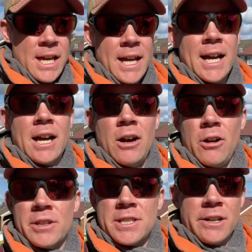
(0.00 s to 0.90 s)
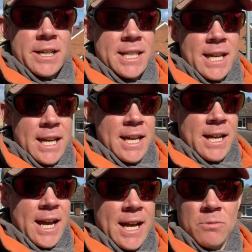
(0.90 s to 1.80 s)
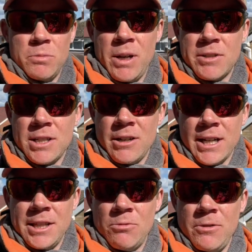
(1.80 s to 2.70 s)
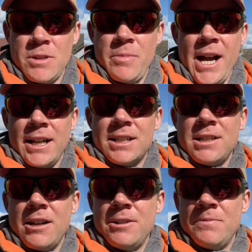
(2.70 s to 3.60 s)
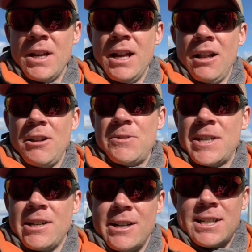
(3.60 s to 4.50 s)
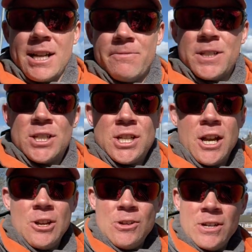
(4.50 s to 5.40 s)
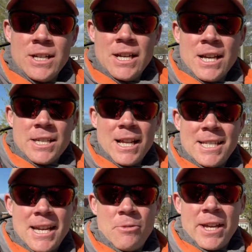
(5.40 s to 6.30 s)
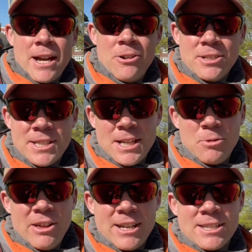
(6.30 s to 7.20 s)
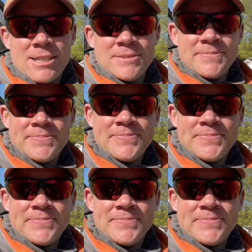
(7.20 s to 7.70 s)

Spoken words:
on the side here, and we'll be able to start cutting the roof at the back. So lots of exciting stuff to do. So let's see how we get on. Stick with us.